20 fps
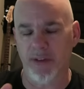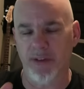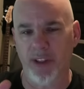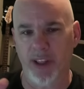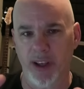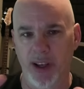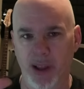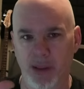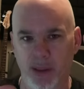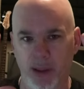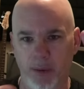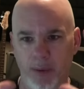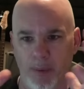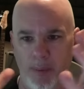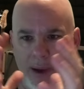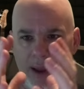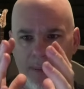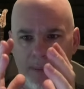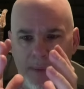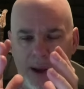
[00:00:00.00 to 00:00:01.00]
I feel like a little
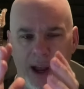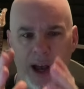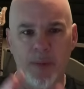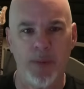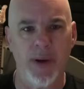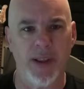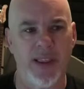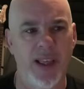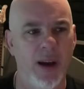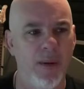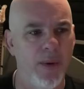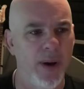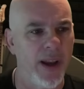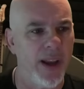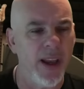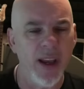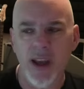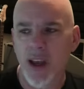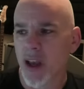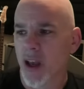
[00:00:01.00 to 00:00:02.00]
bit myopic that way.